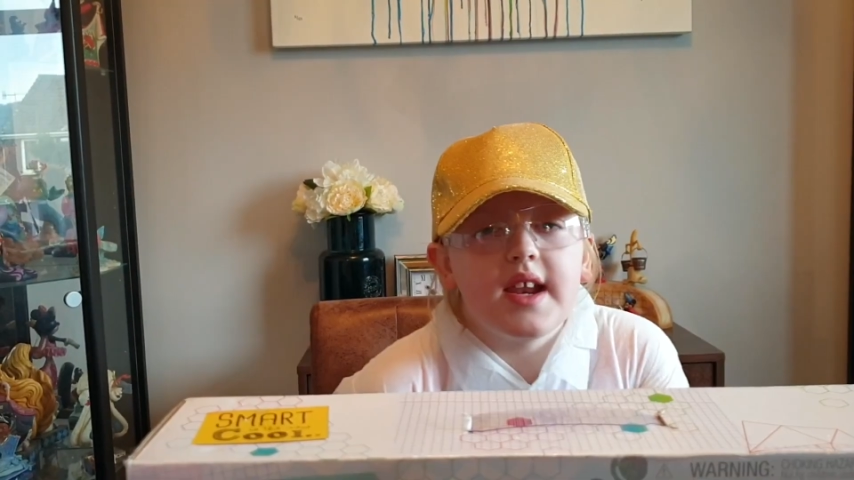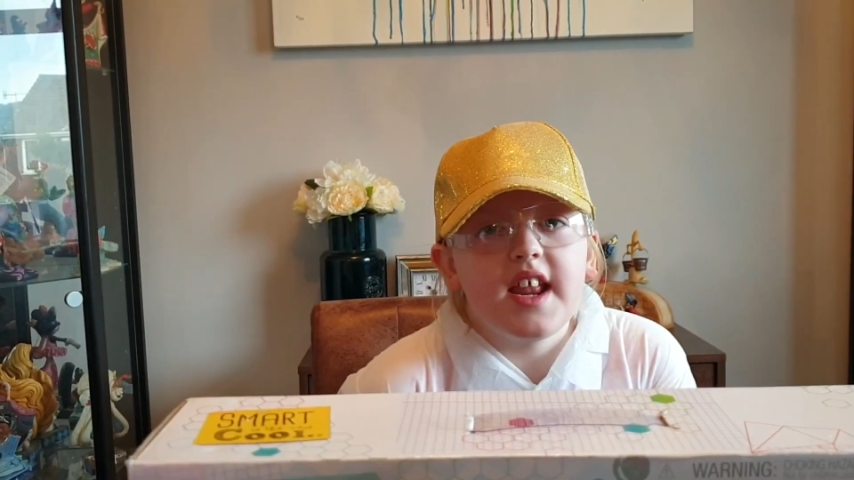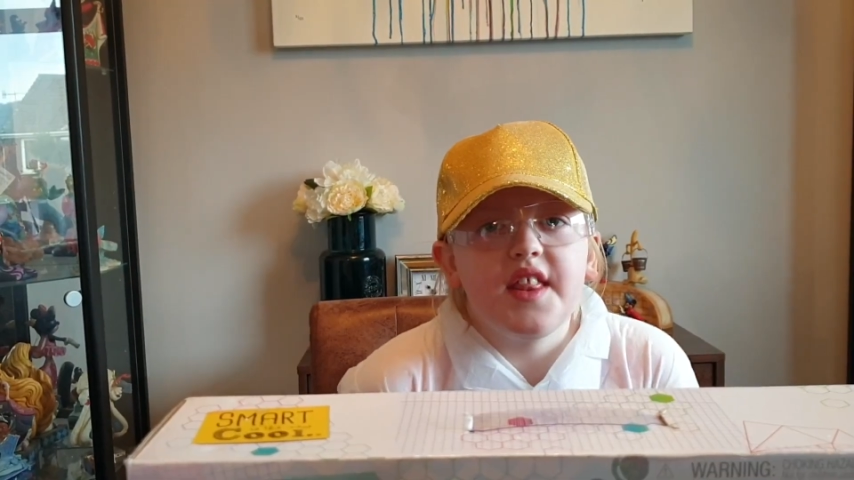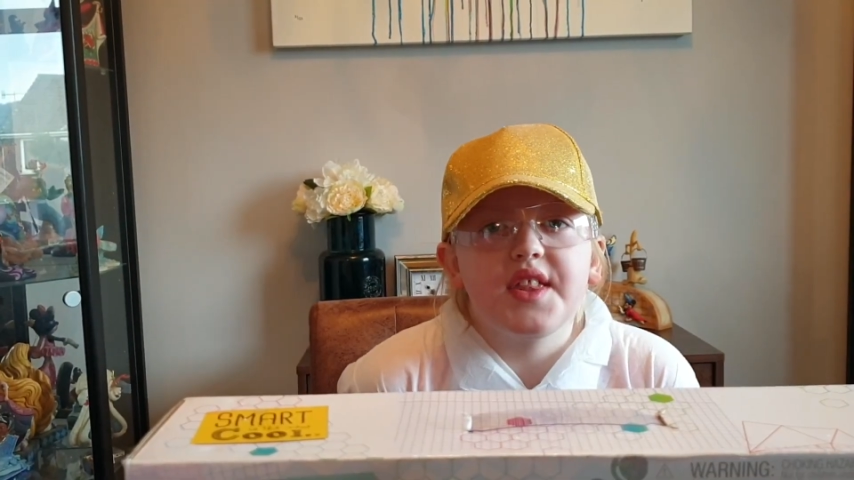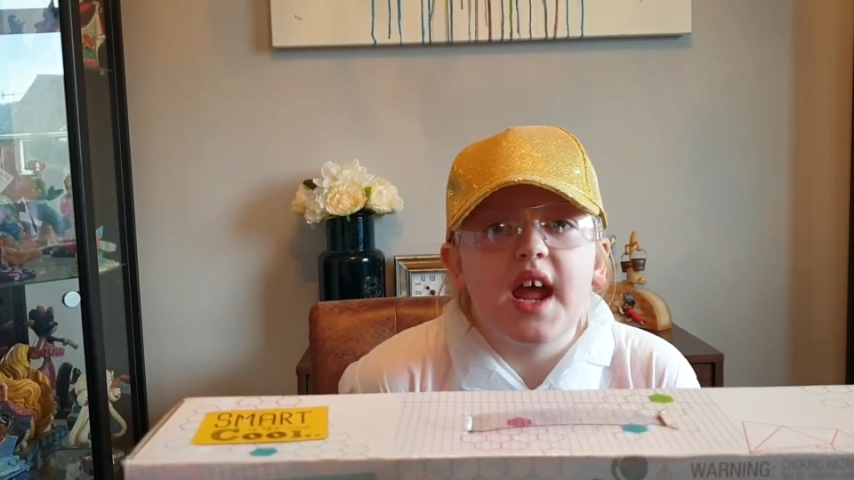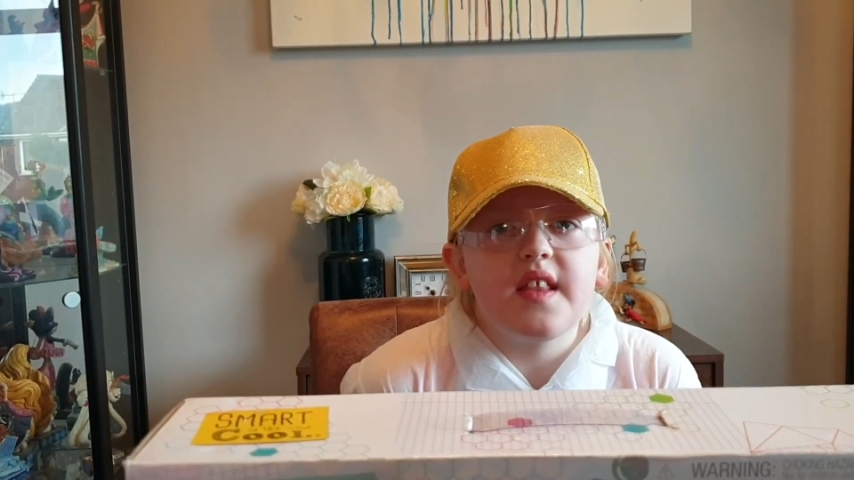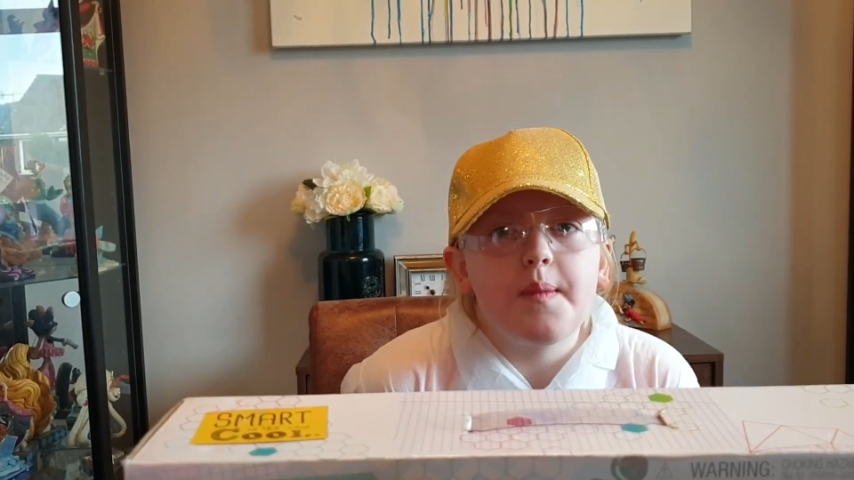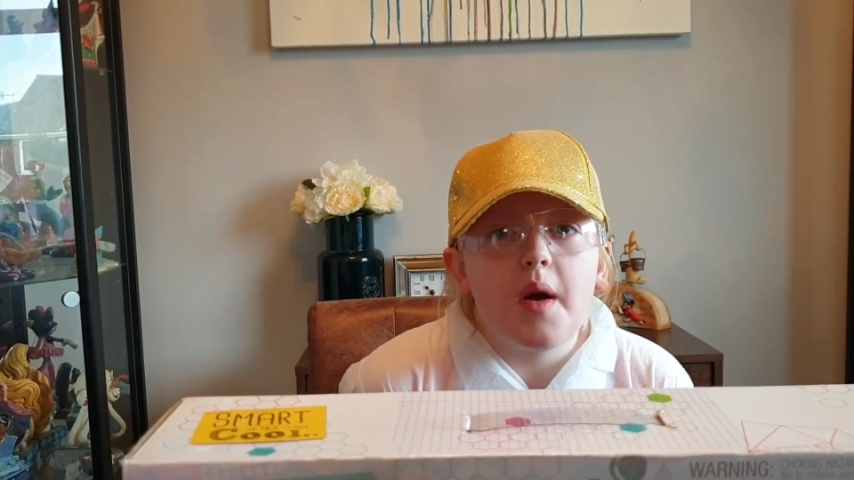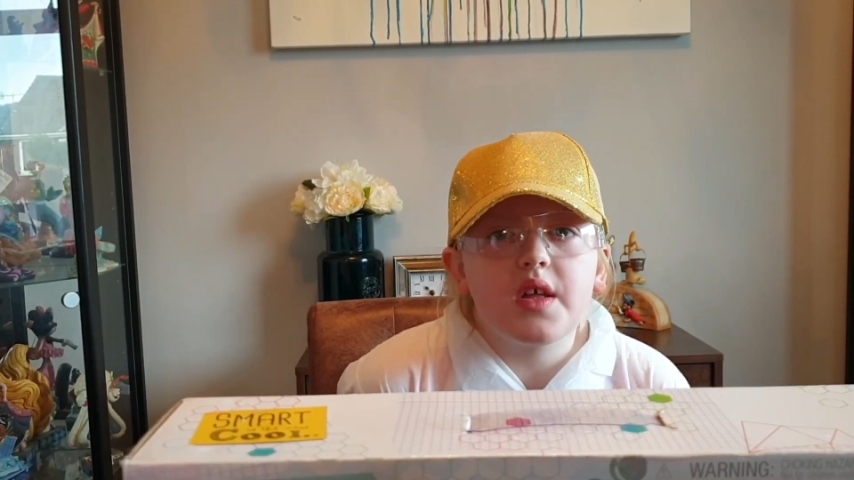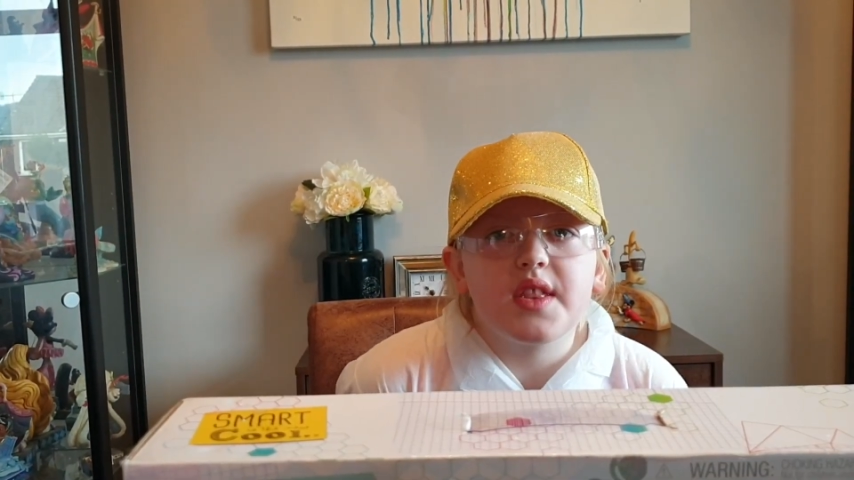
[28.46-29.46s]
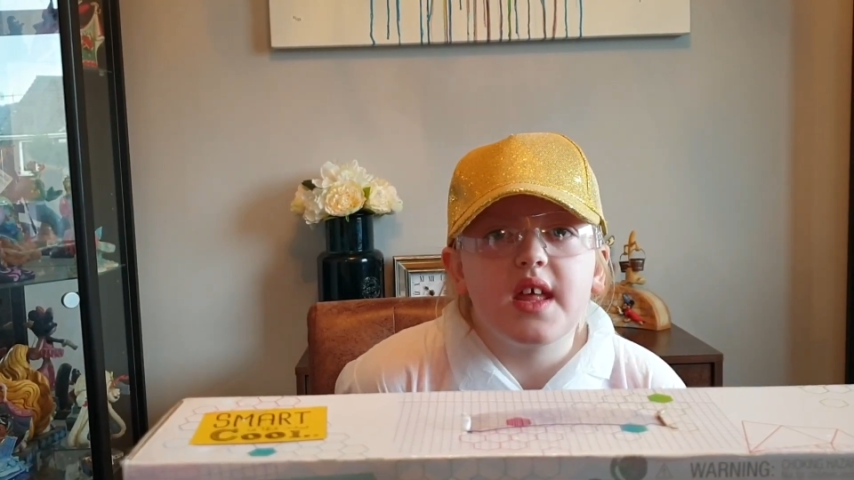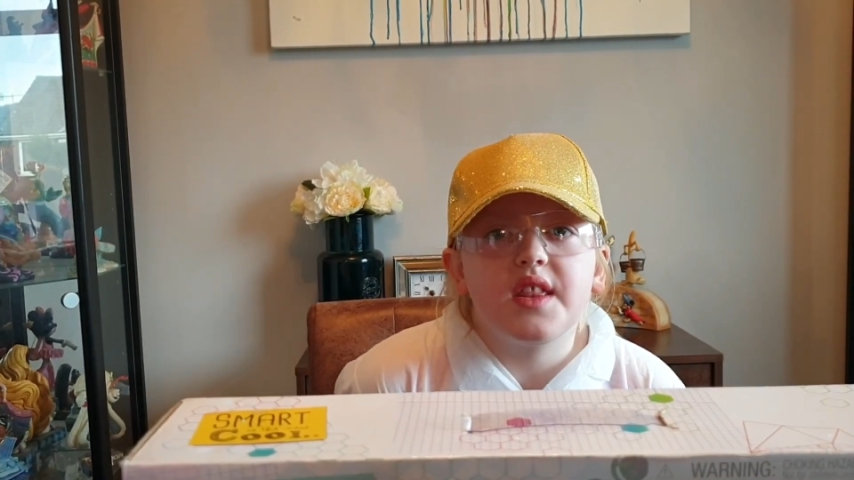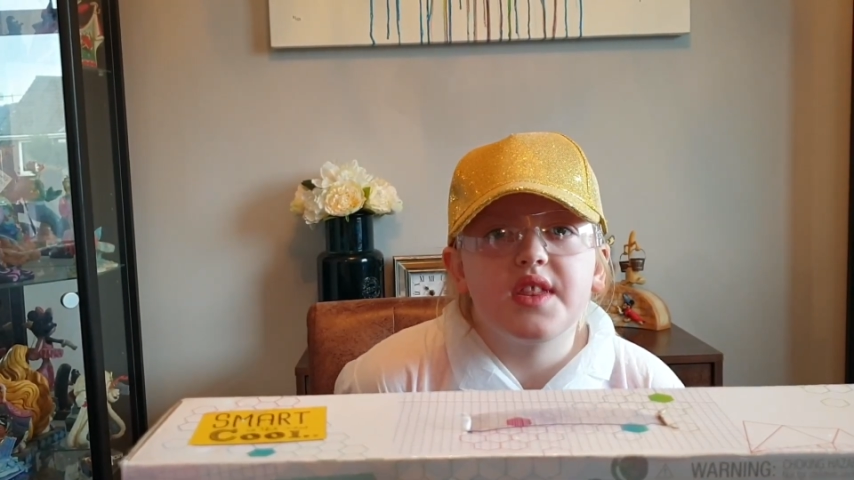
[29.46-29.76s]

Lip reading: And inside the box is